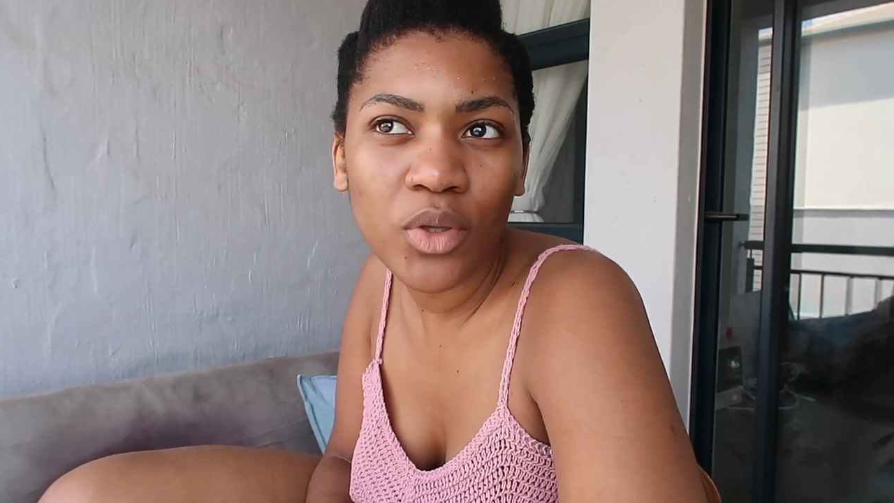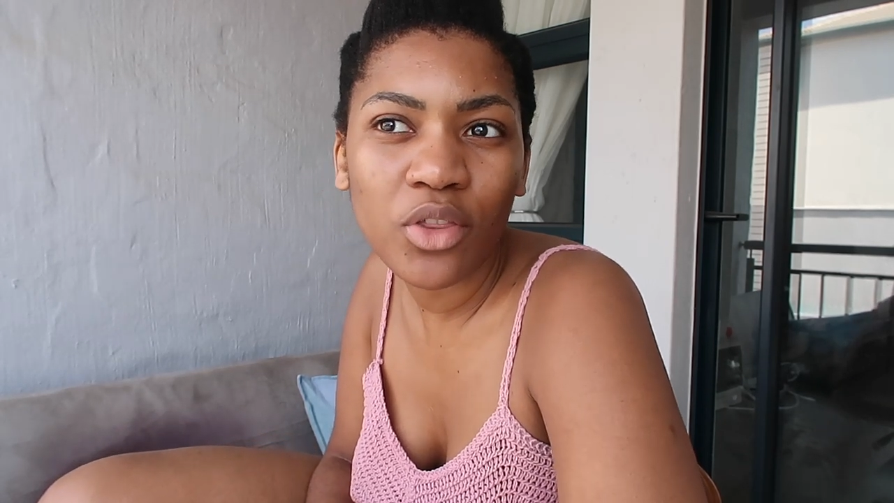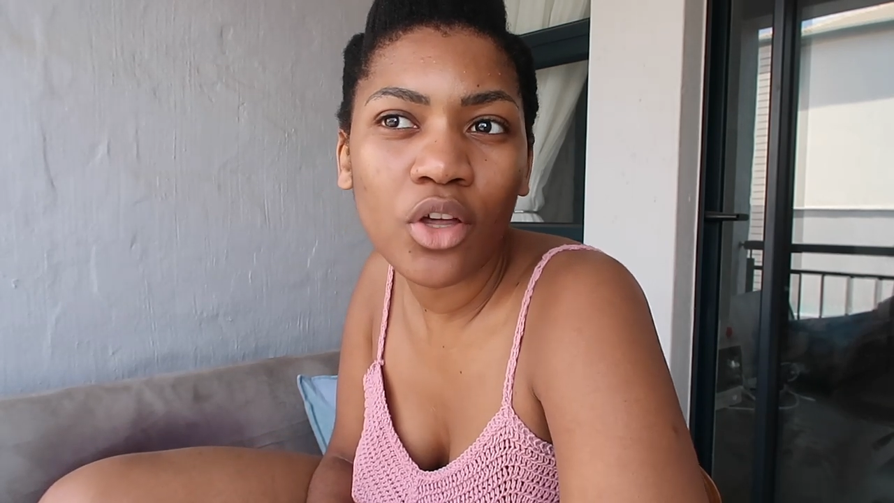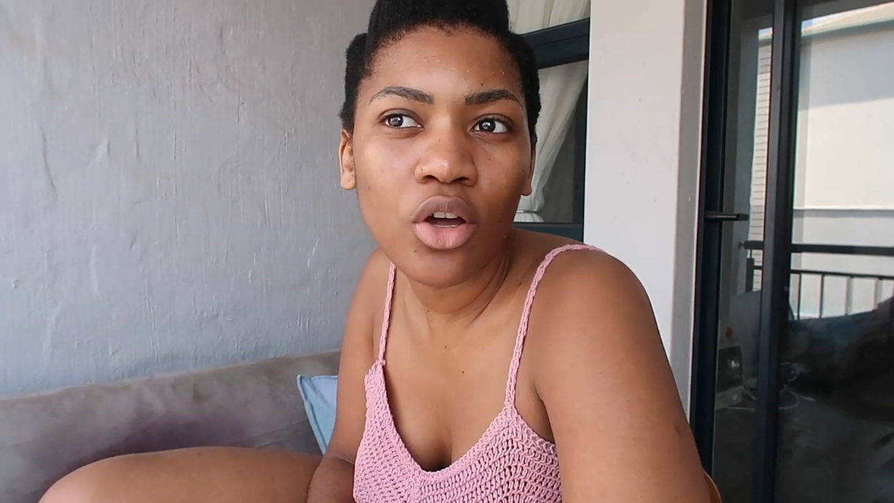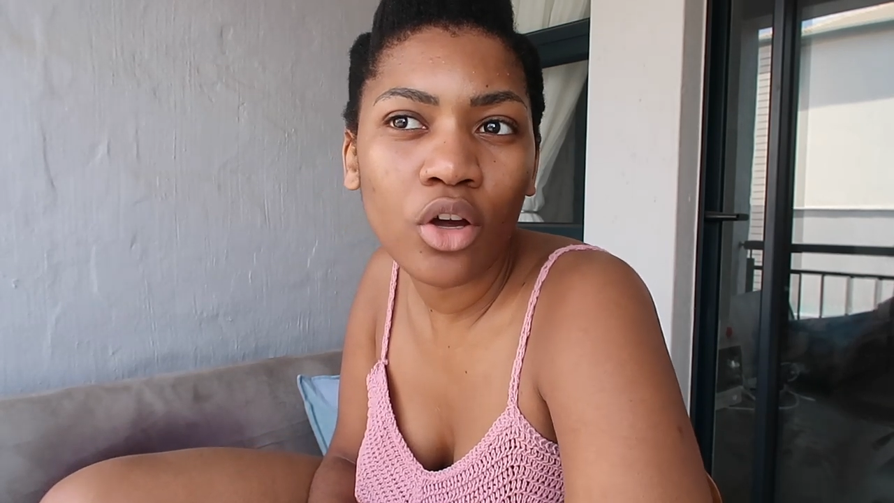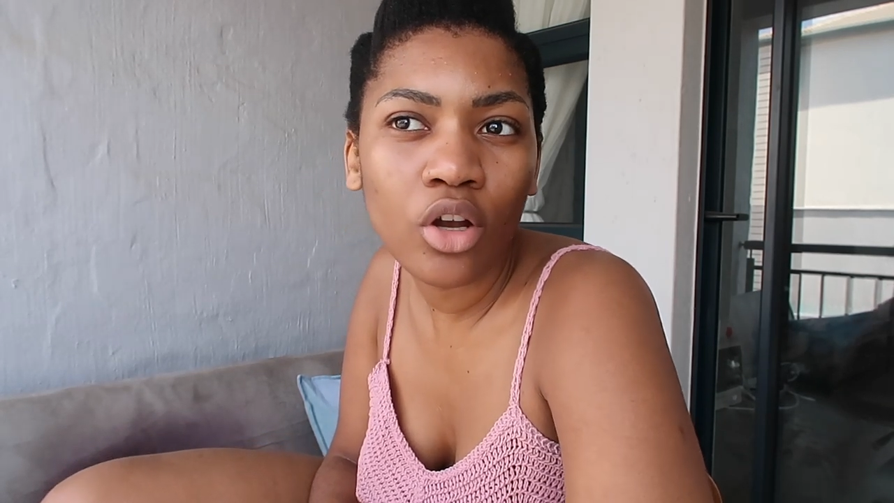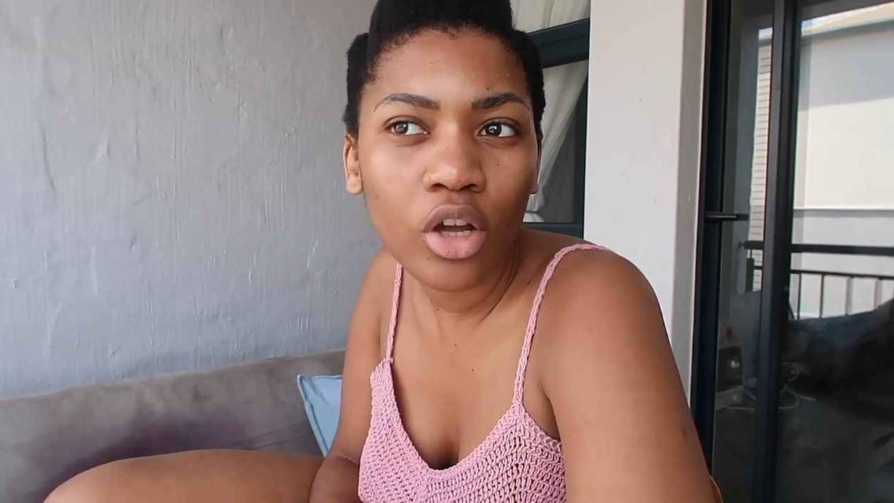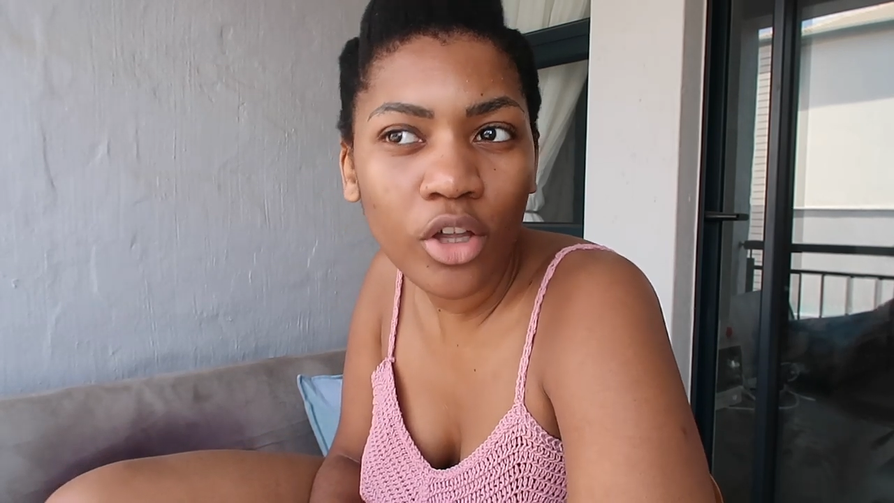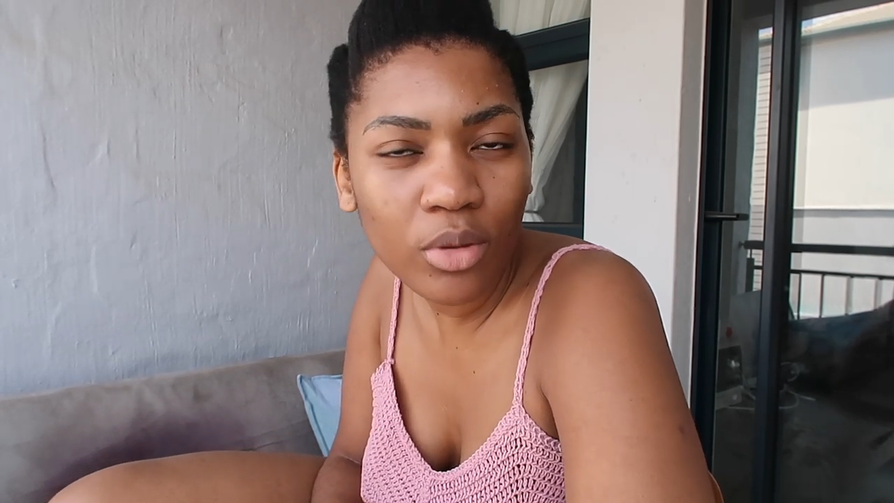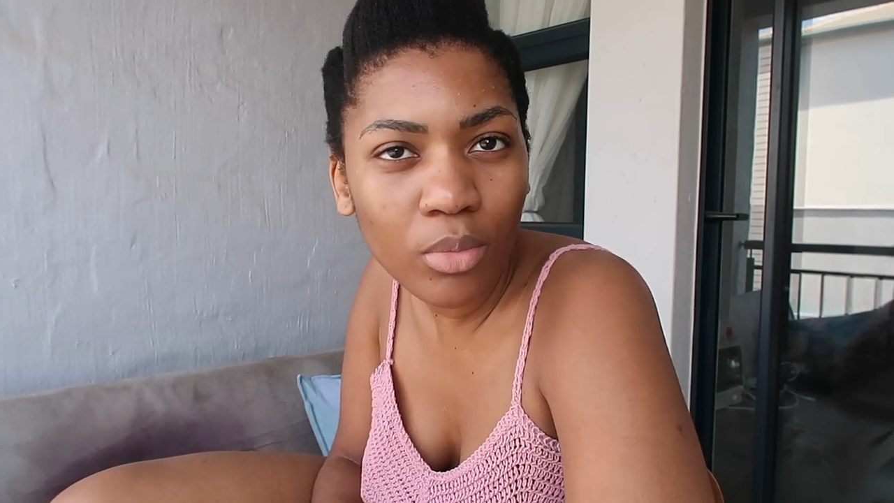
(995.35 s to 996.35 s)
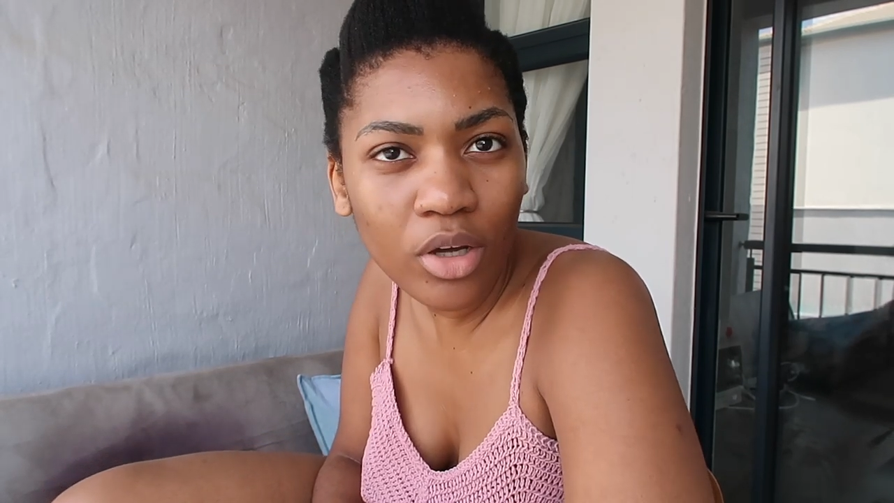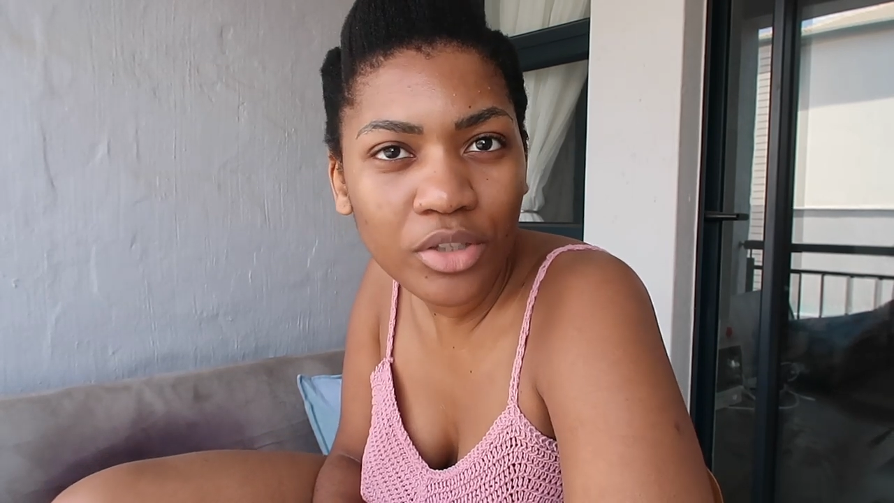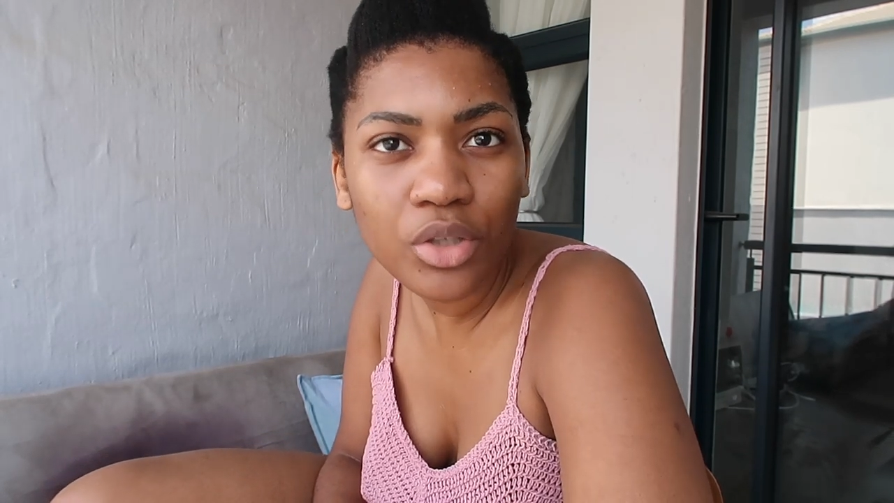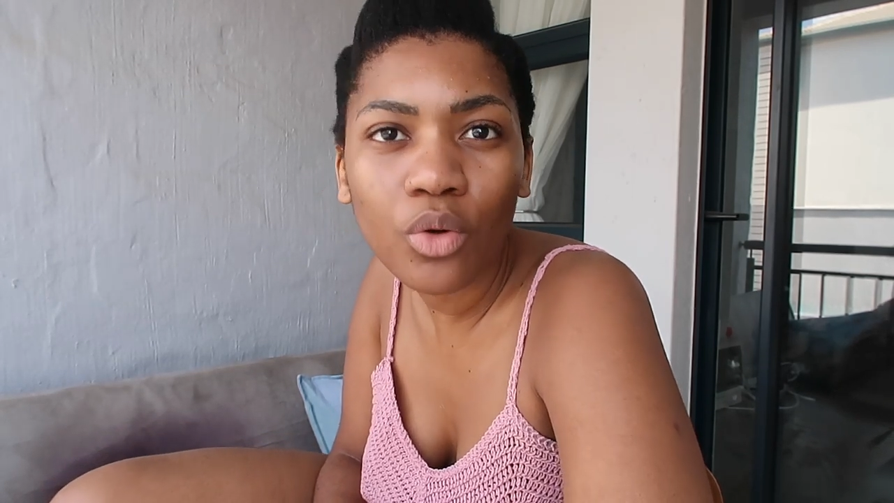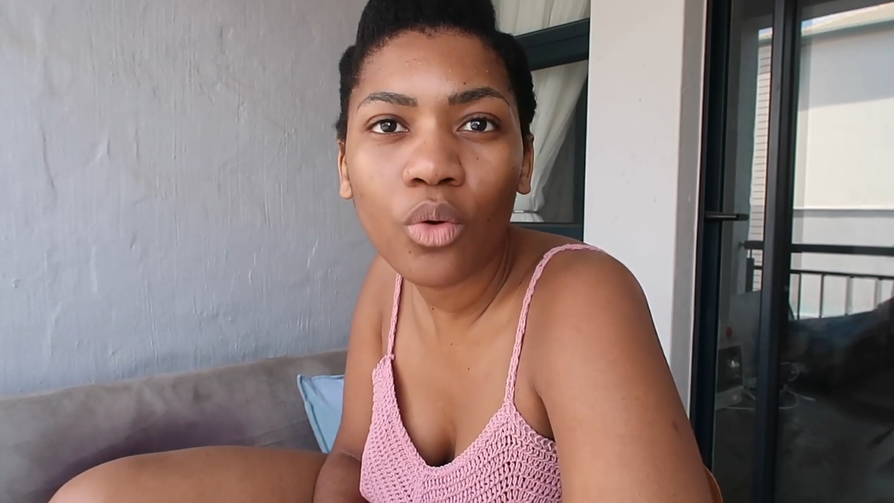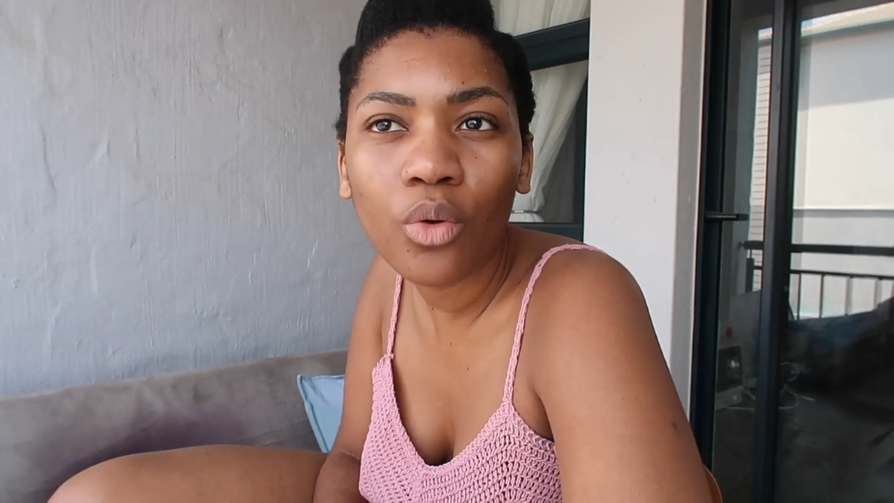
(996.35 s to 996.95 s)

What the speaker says: with a cloth mask